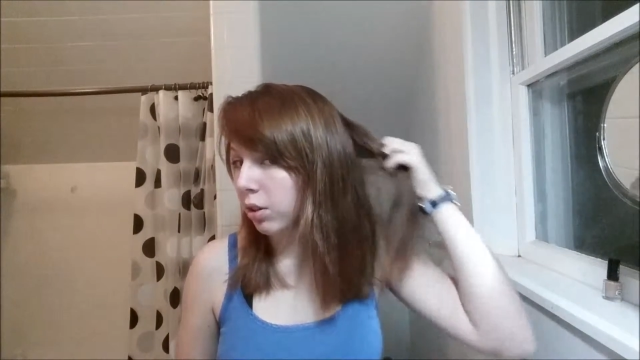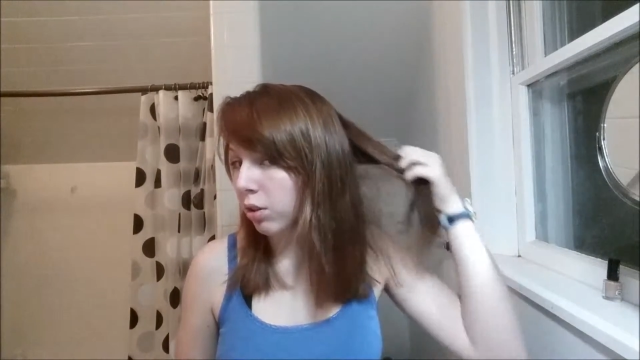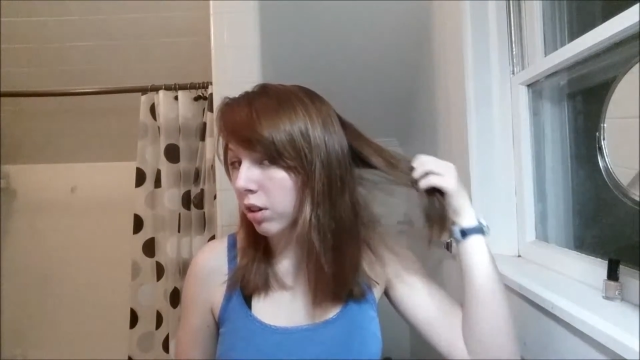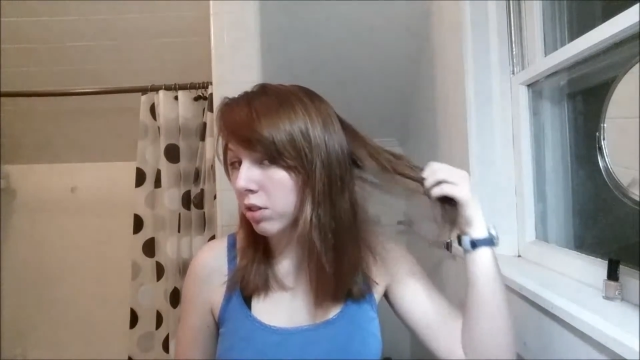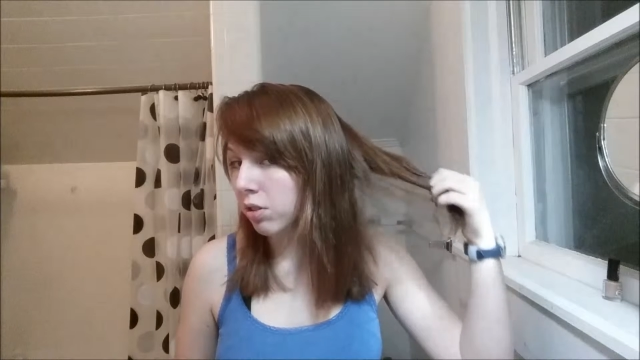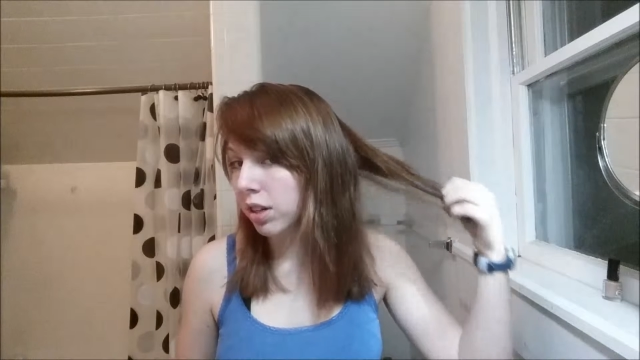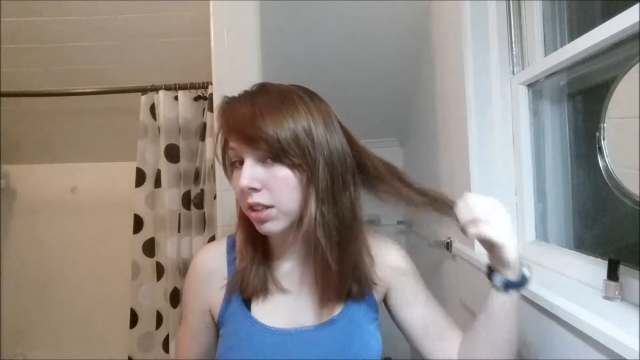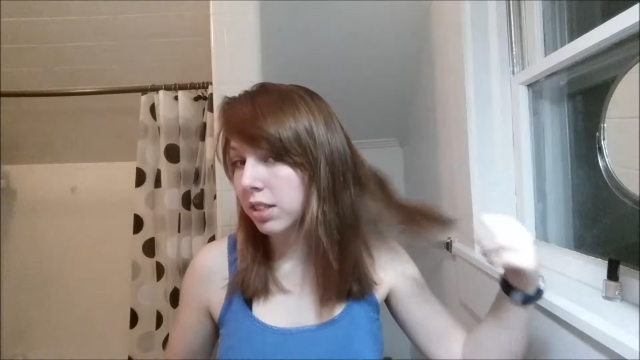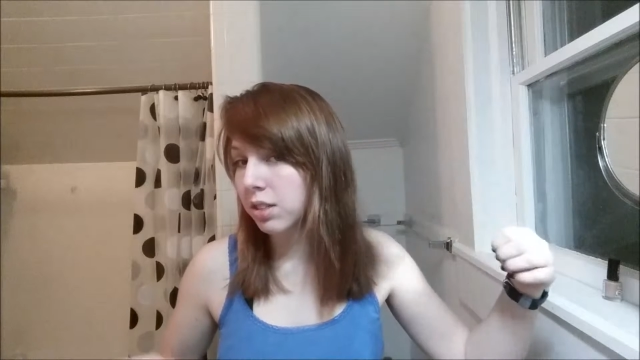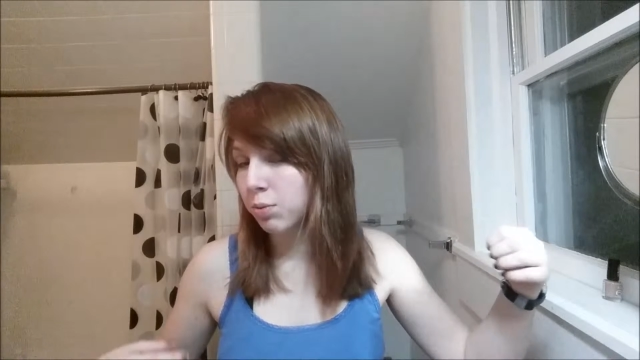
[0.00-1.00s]
You can also
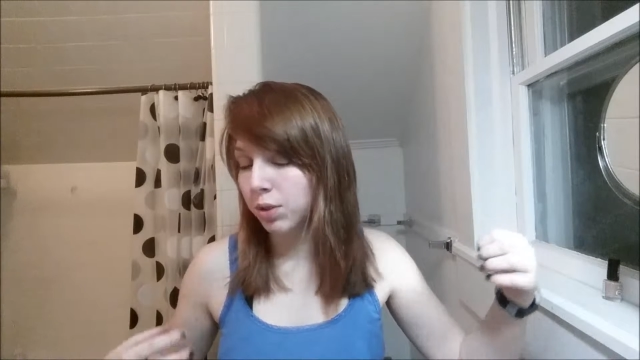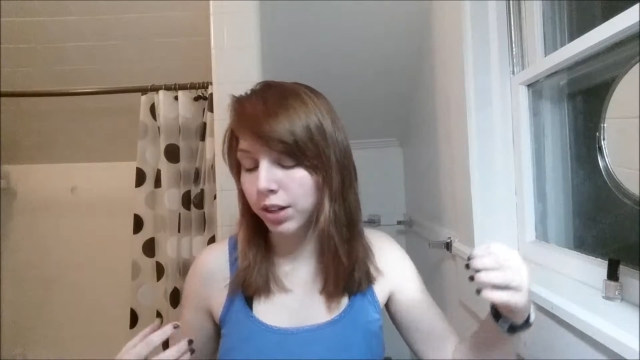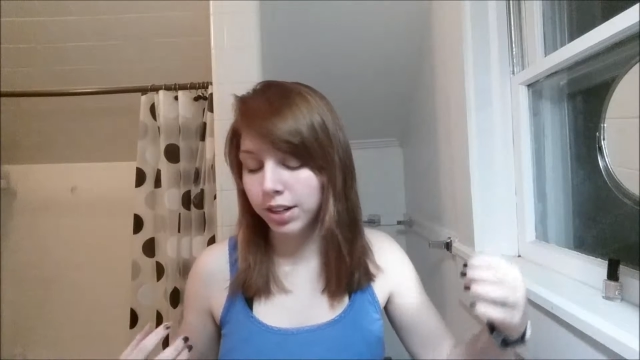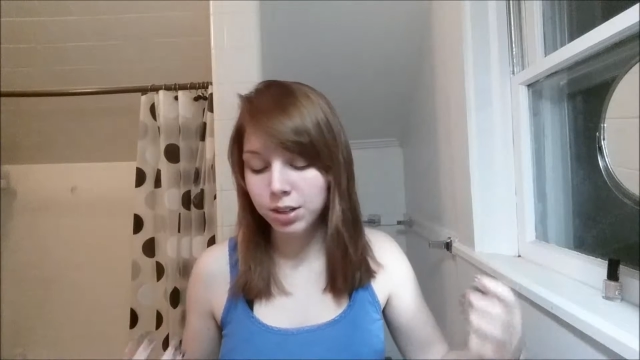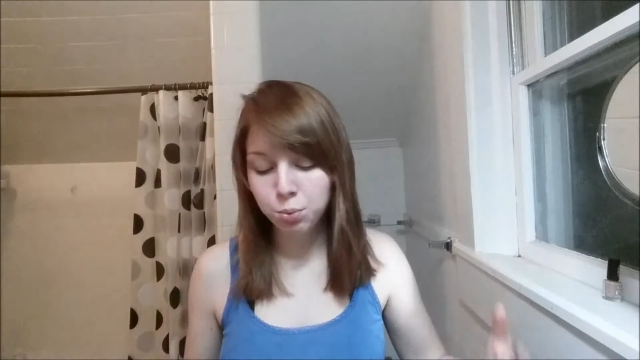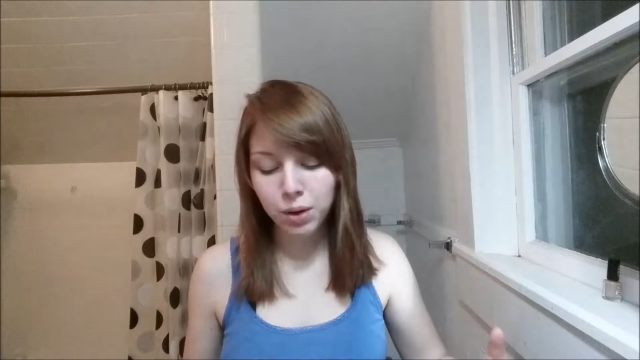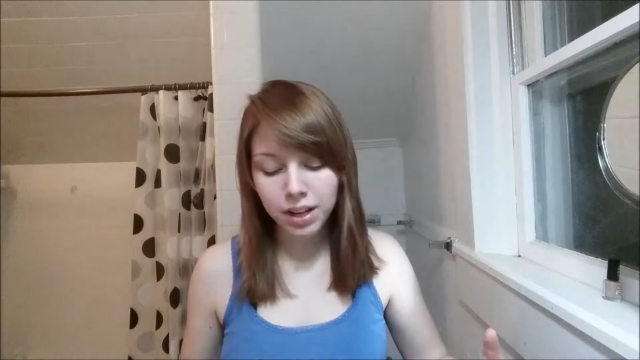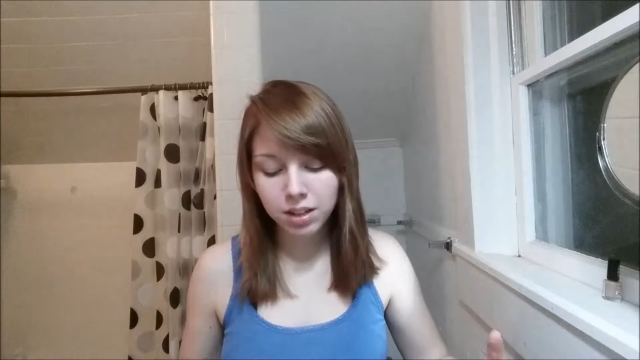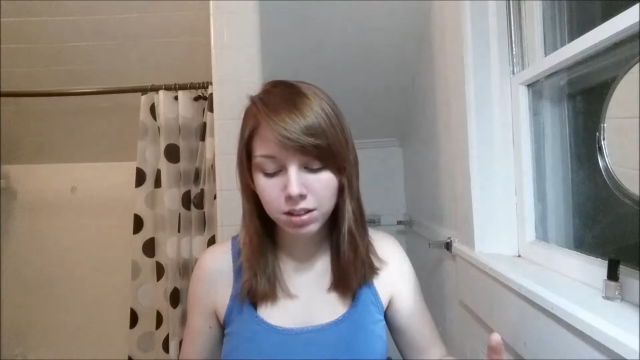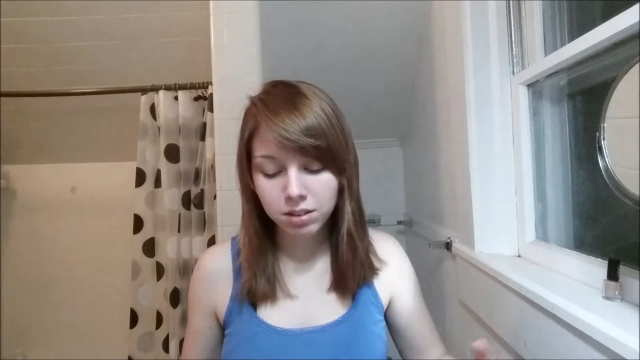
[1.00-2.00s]
cut this when your hair is
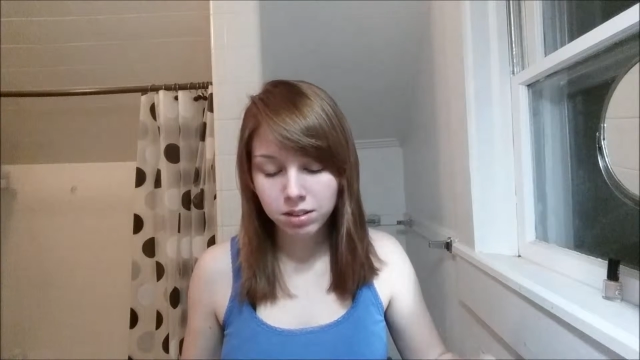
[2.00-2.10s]
wet.